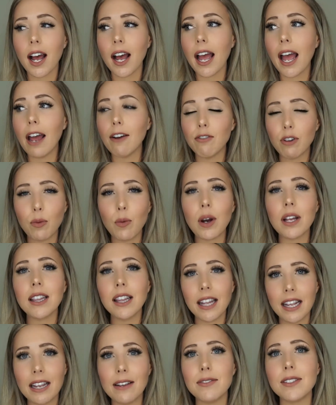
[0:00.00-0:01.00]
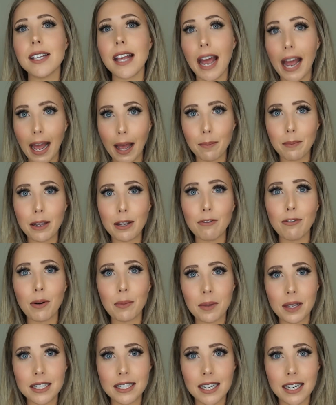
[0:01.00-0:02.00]
everyone leaves happy
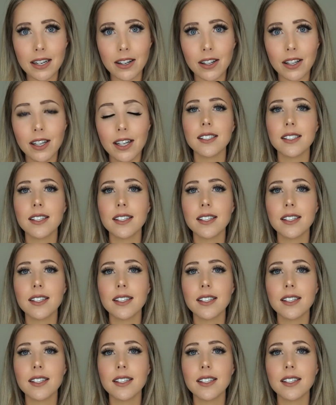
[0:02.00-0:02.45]
from the deal.